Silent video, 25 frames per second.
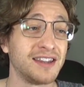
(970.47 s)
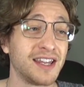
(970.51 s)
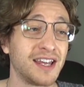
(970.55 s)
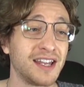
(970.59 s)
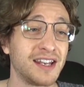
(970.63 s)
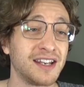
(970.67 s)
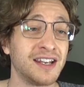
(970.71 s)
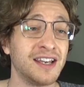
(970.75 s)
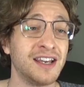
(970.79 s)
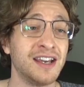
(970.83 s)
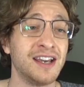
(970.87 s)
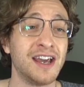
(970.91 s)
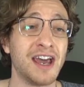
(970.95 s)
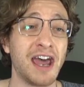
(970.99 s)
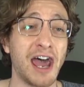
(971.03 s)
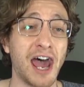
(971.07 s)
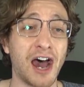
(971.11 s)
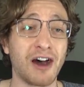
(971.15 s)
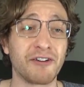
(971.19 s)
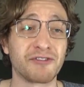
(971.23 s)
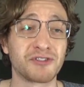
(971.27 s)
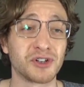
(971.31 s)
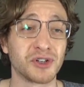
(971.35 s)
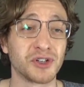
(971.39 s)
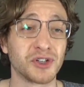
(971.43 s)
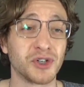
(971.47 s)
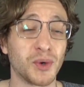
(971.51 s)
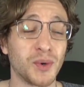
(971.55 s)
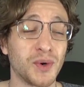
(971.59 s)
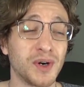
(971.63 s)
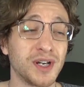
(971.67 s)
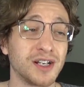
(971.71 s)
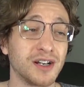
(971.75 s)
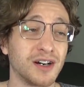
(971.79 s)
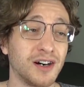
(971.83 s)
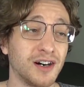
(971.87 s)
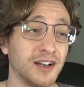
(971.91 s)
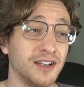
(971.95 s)
And then after
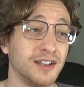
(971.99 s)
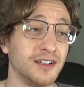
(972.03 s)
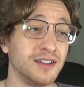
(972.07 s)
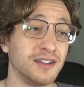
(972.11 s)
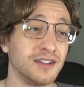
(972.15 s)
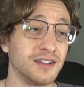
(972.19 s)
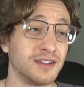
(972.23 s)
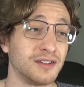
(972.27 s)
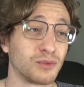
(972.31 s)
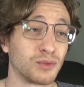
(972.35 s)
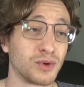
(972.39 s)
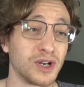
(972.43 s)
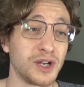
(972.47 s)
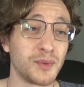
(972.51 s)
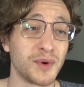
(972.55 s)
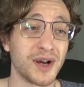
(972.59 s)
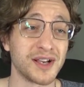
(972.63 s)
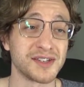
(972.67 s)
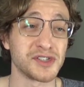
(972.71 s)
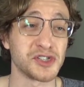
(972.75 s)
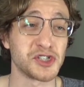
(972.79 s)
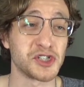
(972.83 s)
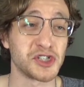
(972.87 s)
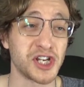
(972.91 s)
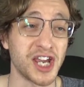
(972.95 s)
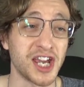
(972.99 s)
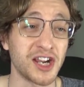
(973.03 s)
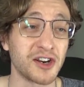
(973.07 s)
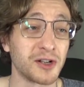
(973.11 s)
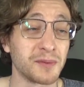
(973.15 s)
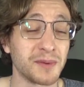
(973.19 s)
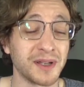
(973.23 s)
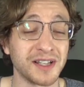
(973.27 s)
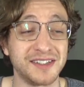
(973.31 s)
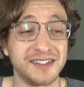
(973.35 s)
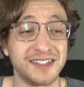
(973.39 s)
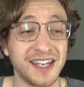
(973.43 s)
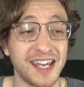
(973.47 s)
going on Re-Rez's
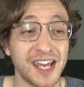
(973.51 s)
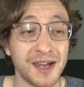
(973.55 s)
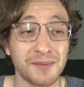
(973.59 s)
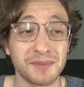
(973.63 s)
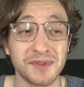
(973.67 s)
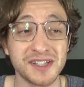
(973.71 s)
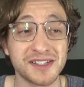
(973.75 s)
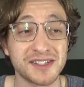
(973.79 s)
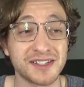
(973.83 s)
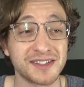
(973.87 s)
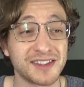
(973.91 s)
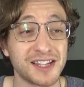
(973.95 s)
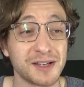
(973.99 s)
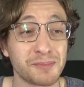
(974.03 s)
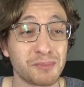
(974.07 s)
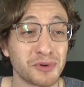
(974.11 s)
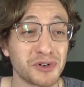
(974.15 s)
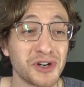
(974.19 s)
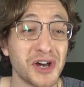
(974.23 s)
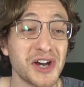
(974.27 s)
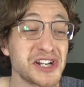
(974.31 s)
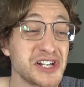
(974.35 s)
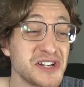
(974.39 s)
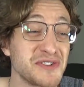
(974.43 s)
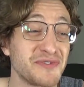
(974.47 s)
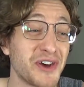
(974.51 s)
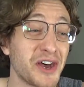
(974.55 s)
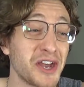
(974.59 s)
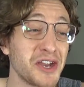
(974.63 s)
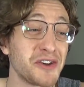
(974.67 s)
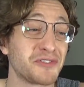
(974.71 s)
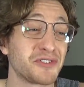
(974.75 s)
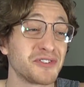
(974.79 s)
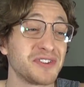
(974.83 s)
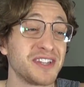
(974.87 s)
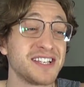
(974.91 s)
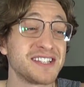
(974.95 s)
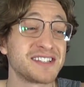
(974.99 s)
channel, I'm like, damn, the production
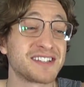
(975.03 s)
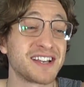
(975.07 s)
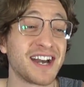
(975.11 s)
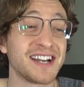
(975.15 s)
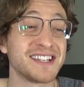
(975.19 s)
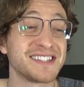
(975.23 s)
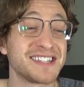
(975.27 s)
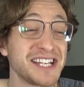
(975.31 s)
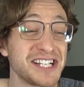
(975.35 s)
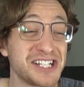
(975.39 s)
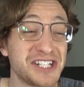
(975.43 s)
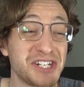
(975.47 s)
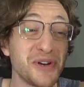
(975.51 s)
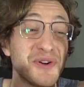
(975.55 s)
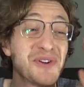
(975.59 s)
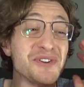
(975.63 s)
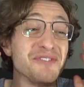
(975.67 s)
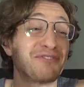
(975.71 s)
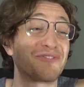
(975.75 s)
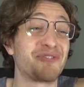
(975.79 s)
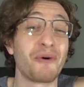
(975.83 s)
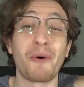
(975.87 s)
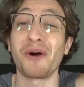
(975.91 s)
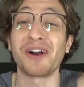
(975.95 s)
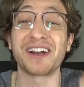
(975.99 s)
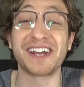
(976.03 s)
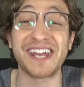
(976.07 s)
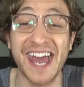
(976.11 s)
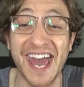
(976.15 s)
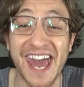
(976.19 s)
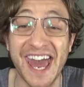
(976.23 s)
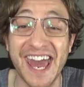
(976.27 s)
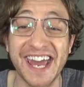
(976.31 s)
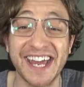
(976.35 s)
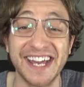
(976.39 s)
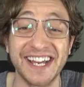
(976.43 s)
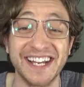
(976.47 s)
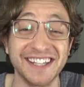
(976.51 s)
value for these guys, they shoot in
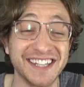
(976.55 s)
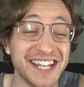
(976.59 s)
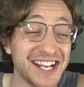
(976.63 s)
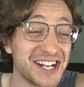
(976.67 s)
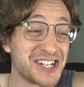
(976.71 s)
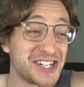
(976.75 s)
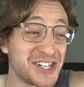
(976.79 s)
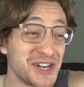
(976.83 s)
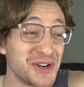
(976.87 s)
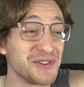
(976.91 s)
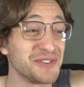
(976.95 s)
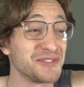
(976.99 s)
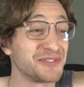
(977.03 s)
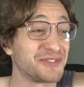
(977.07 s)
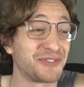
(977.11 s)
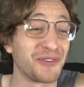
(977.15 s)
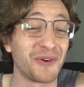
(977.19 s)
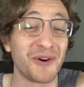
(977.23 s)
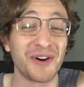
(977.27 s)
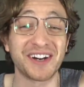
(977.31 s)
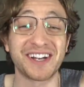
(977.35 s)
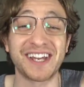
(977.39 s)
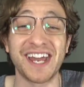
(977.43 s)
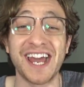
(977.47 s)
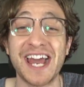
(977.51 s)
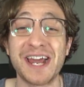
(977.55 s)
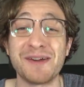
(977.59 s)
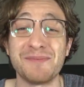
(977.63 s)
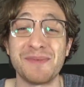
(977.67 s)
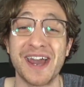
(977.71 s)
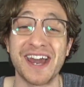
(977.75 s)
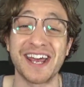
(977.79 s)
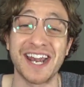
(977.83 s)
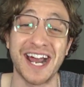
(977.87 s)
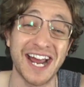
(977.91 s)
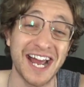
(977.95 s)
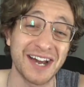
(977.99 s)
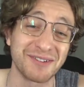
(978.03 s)
4K, man.